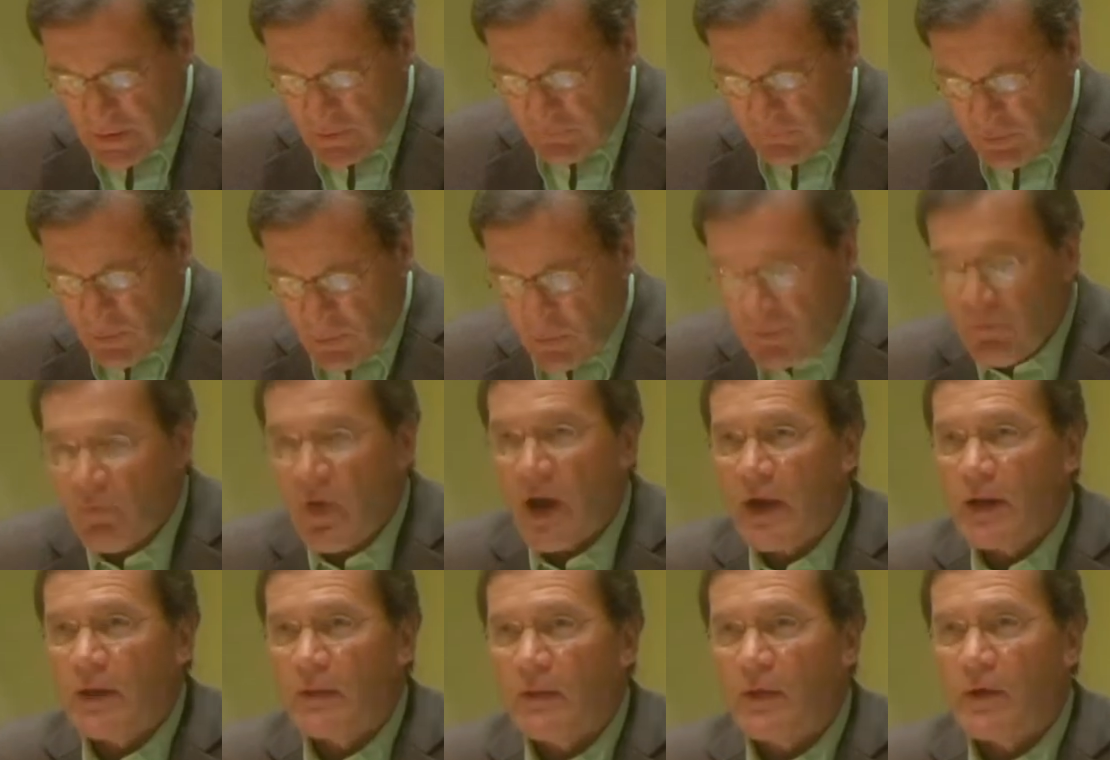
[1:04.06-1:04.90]
for
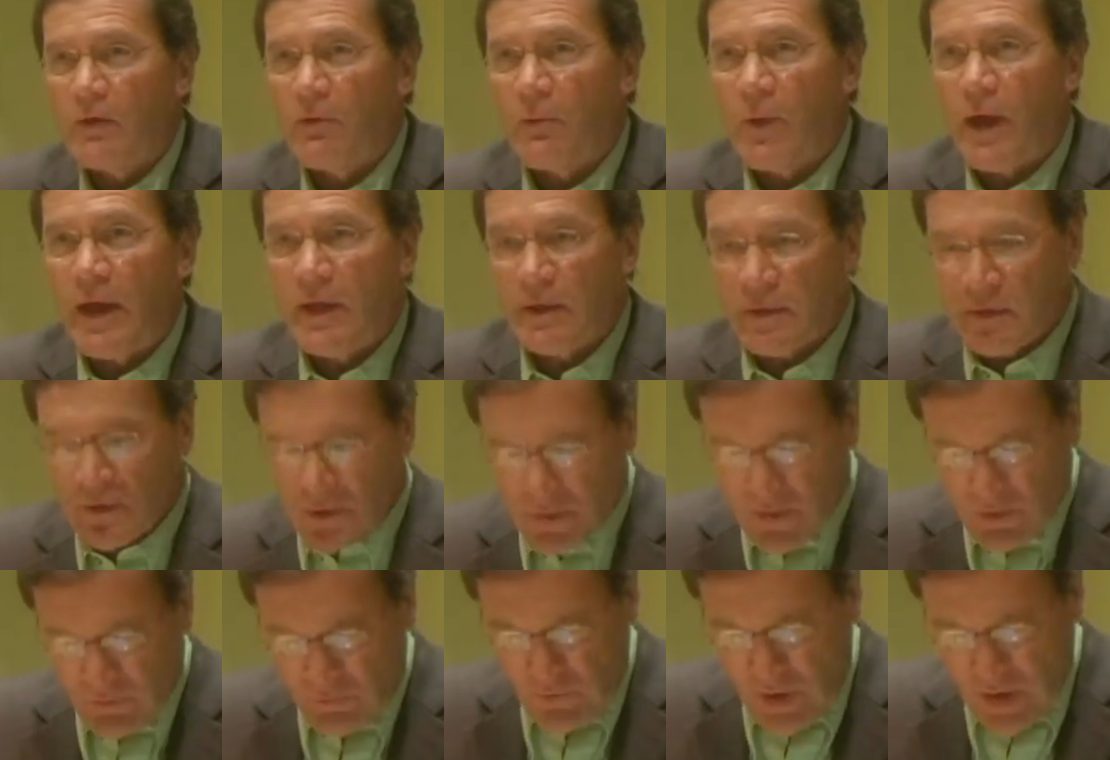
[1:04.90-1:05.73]
providing the grant to
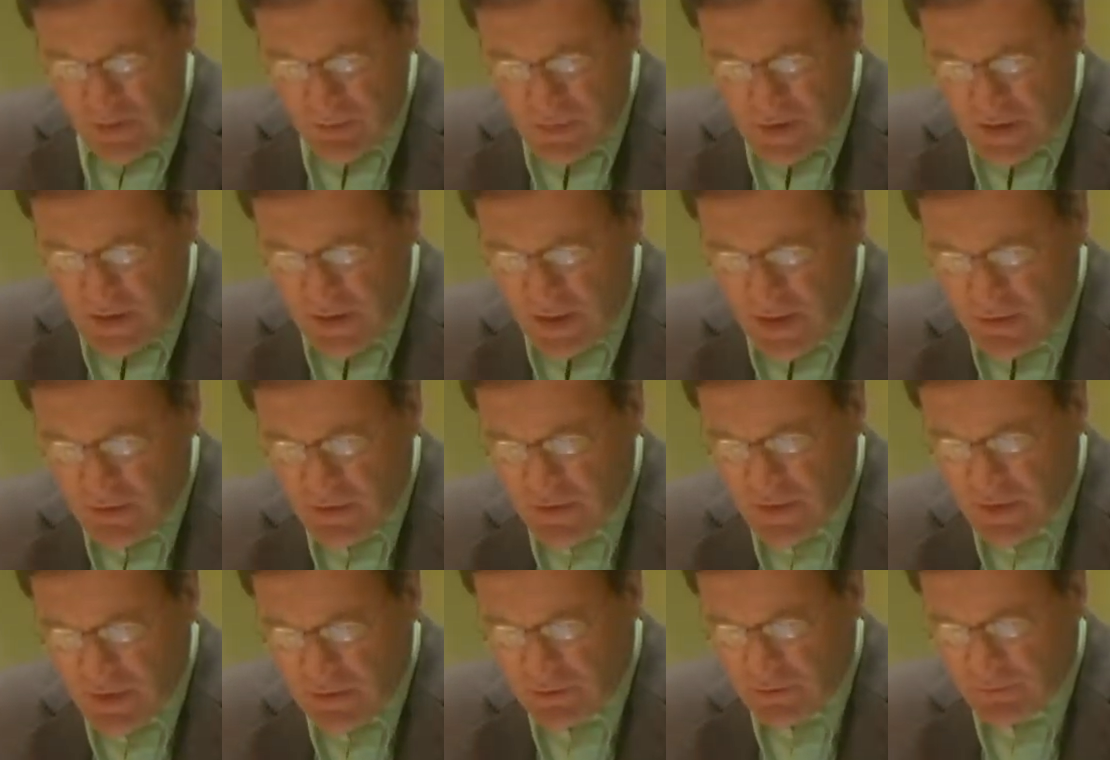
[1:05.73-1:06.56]
the James Clouse
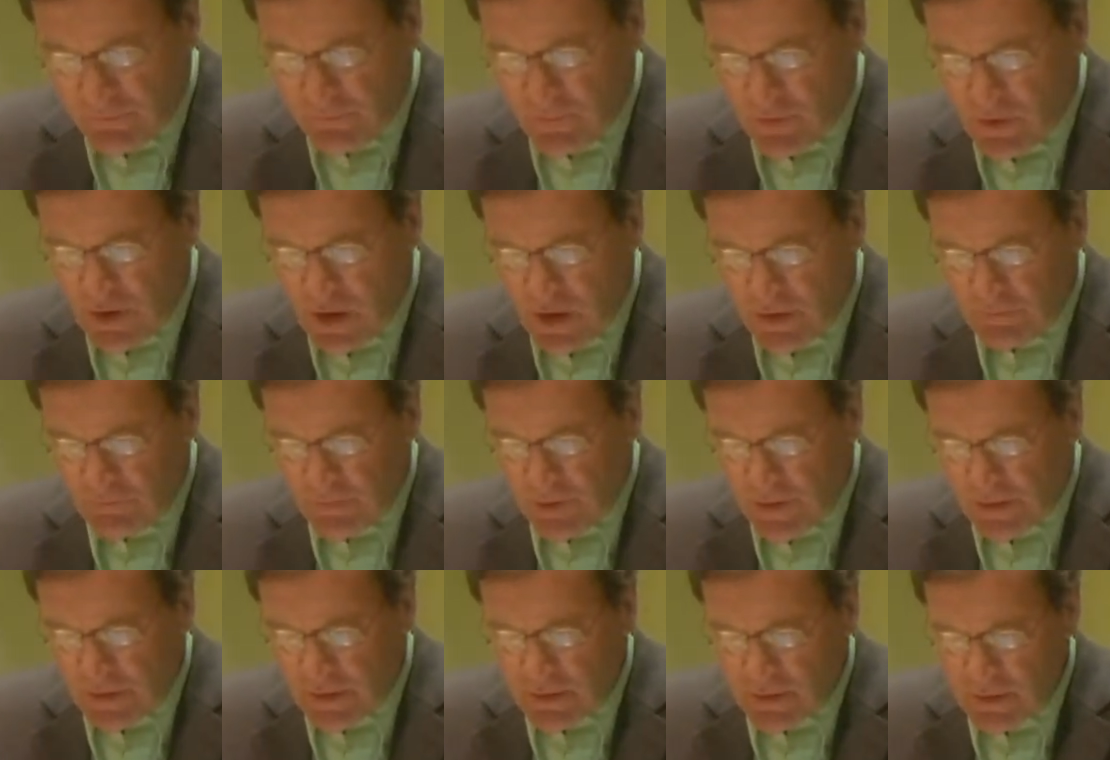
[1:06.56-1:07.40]
Center for
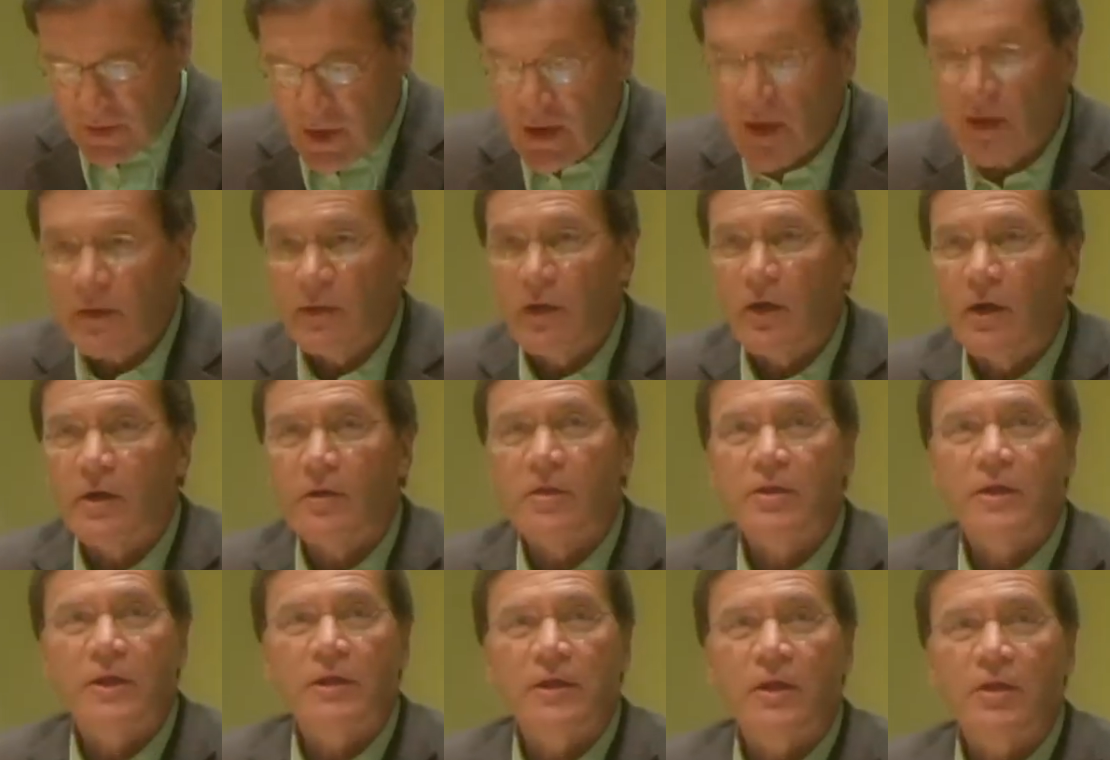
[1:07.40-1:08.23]
Conflict and Dialogue
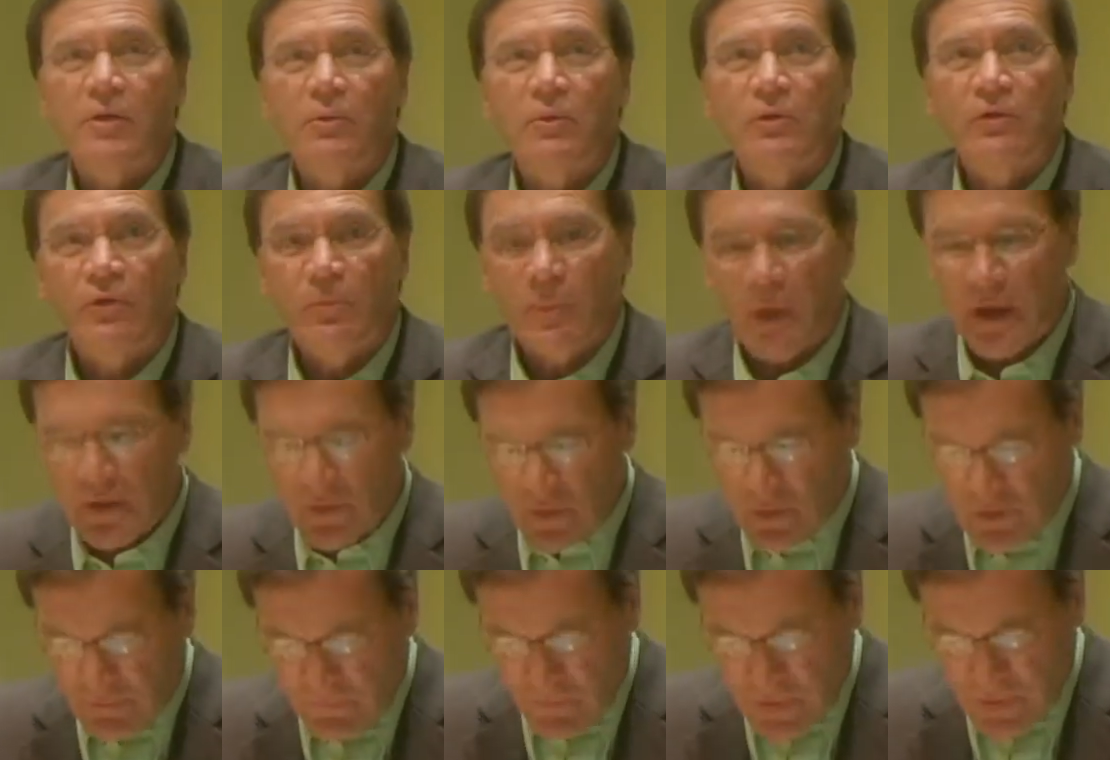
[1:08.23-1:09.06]
Studies, which made
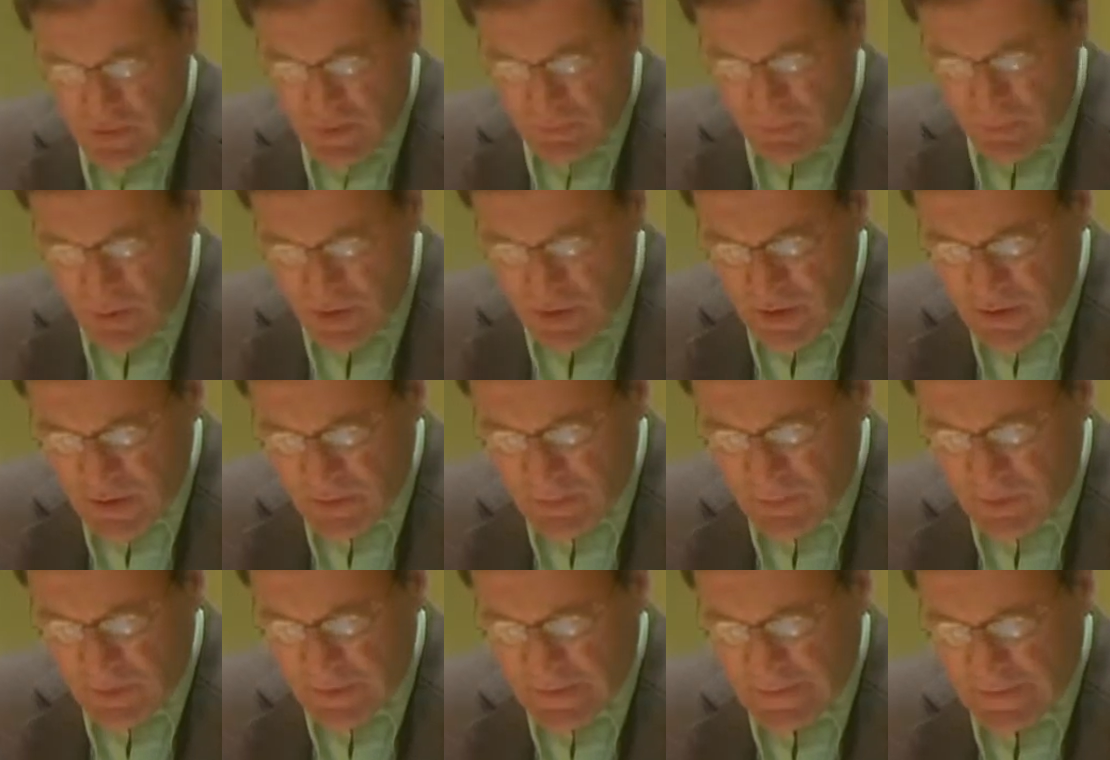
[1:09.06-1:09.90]
this visit
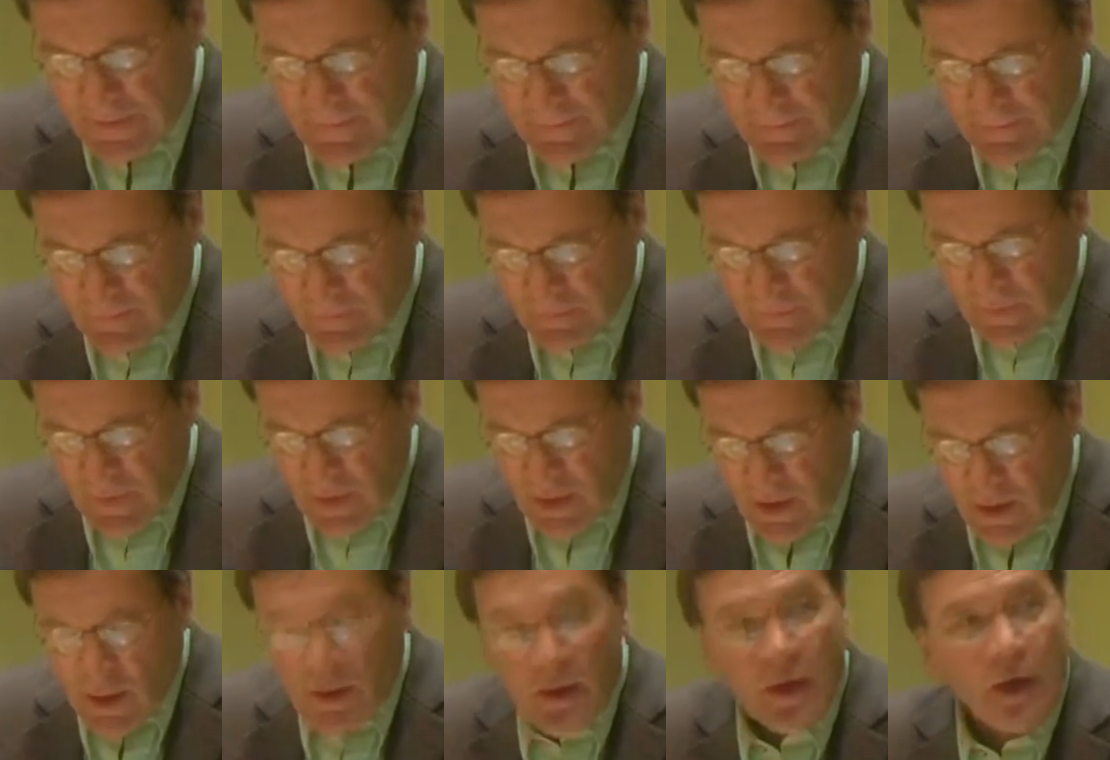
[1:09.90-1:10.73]
possible.
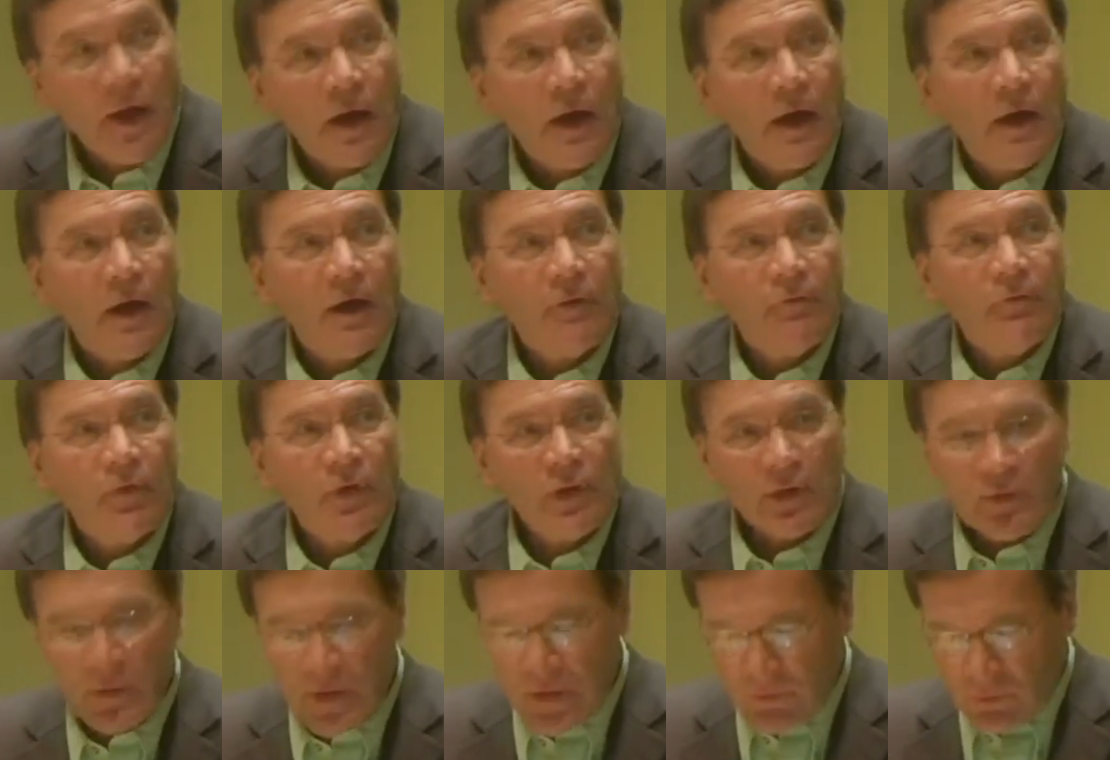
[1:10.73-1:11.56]
A
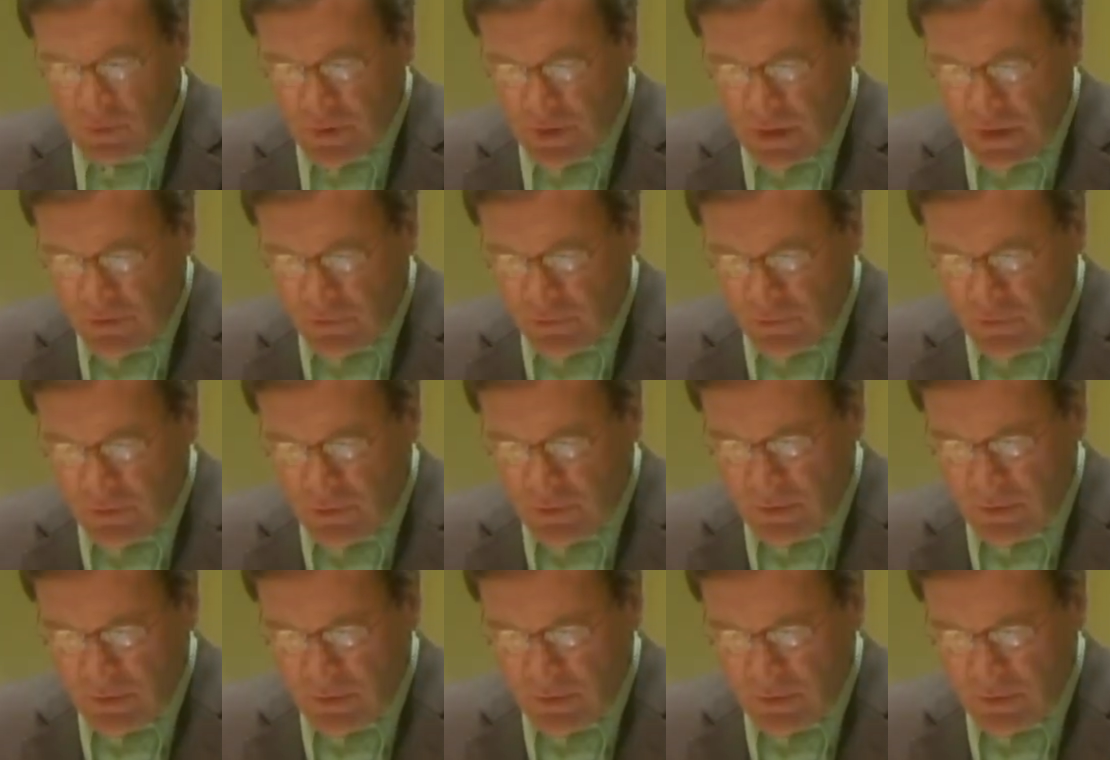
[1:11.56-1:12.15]
fuller introduction to